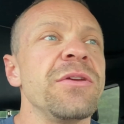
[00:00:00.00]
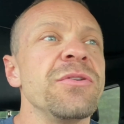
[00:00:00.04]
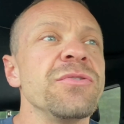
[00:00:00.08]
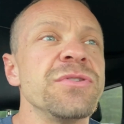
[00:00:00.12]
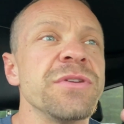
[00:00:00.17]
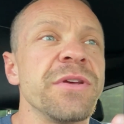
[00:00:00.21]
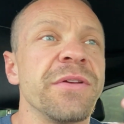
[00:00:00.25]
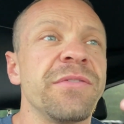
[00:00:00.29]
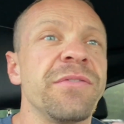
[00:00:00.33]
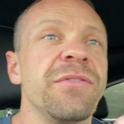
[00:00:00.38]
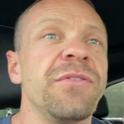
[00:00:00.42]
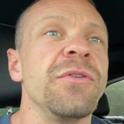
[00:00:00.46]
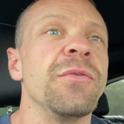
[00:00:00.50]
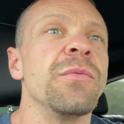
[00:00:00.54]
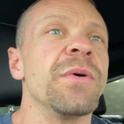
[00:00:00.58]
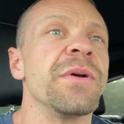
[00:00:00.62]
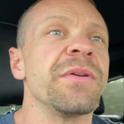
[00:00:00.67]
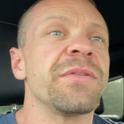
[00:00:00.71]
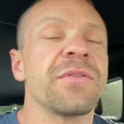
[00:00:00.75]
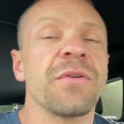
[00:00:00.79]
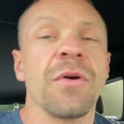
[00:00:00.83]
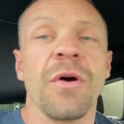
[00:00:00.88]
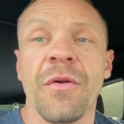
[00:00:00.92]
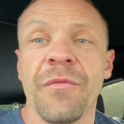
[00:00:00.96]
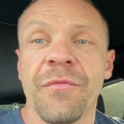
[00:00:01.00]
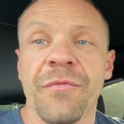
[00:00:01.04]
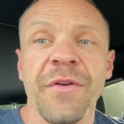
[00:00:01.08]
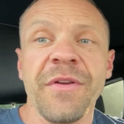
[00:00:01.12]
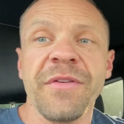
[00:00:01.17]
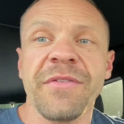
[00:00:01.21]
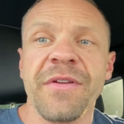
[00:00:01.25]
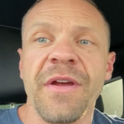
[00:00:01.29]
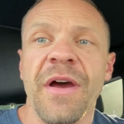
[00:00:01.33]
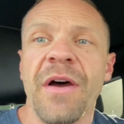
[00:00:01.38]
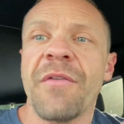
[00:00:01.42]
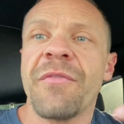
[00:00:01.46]
you just do what's called
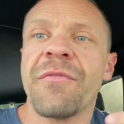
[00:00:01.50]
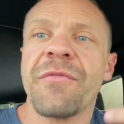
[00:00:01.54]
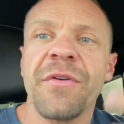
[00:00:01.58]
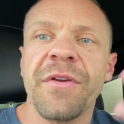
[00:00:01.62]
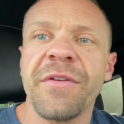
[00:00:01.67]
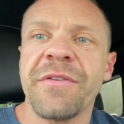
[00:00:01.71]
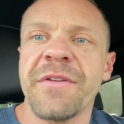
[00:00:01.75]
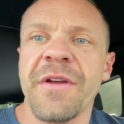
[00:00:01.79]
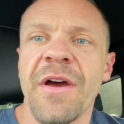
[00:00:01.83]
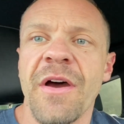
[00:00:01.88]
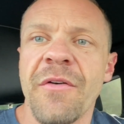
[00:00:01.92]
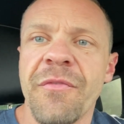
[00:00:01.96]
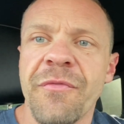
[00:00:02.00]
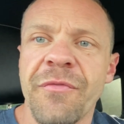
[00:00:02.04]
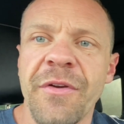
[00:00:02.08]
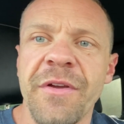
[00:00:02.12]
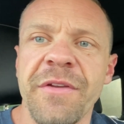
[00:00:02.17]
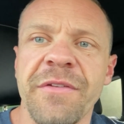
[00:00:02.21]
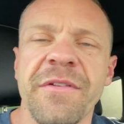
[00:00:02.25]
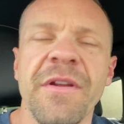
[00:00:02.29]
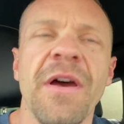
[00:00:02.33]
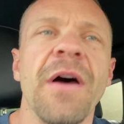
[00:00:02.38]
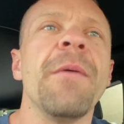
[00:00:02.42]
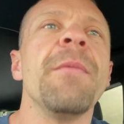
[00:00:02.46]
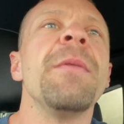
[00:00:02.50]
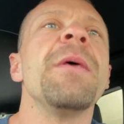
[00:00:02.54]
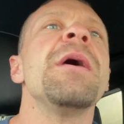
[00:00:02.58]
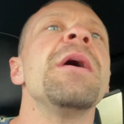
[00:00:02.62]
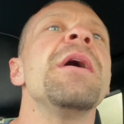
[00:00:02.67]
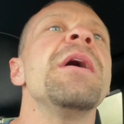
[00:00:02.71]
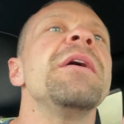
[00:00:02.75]
freestyle, freestyle, freestyle.